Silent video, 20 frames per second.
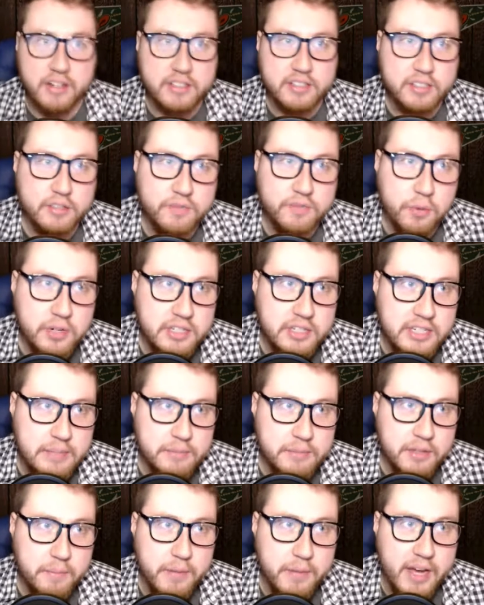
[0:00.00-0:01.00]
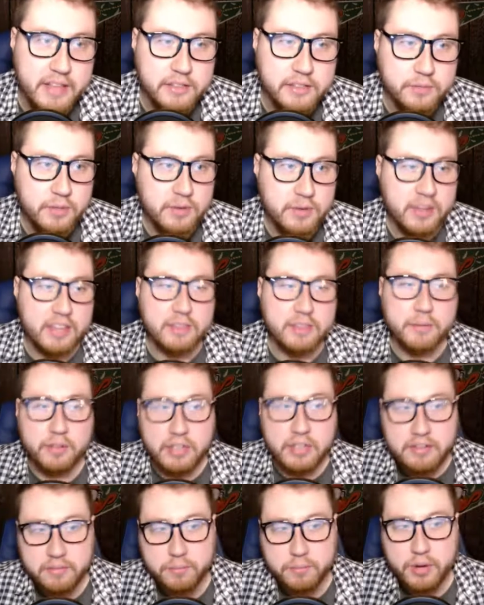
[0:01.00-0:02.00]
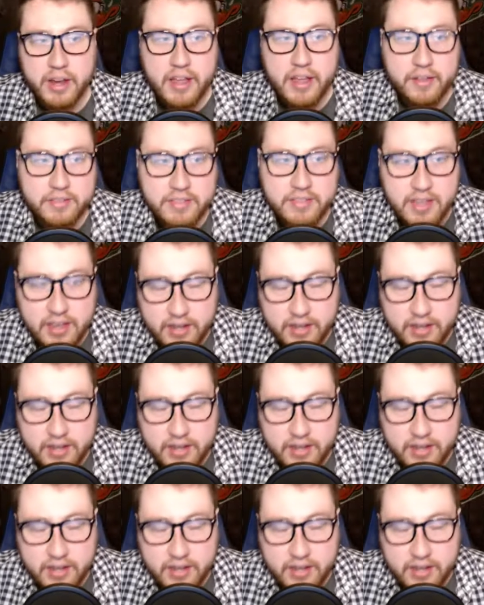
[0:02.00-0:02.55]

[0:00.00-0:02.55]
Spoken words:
Because there's 4 teams on bye this week. You got the Cleveland Browns,